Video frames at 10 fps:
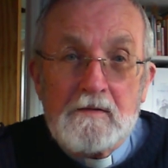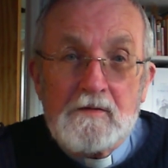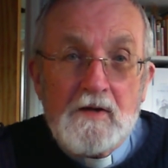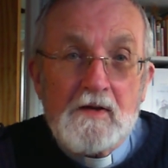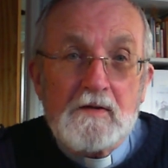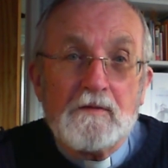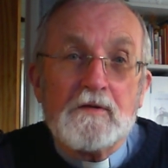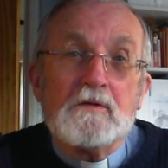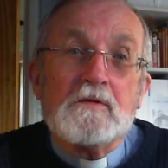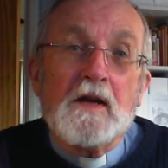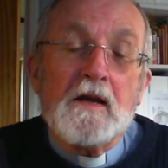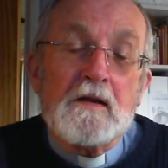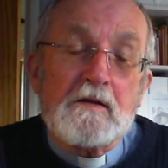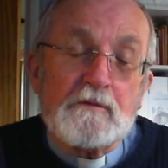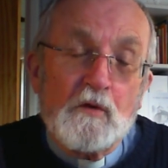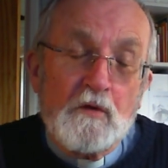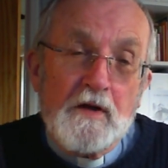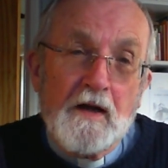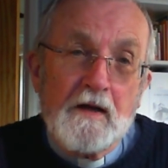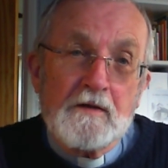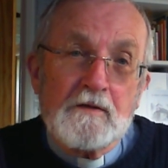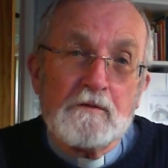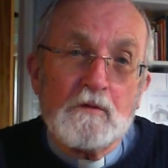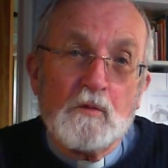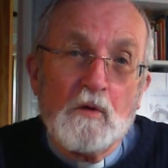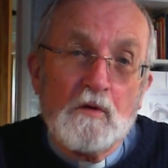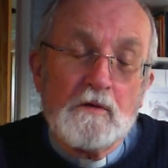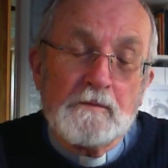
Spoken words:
just a few days before the end of the war.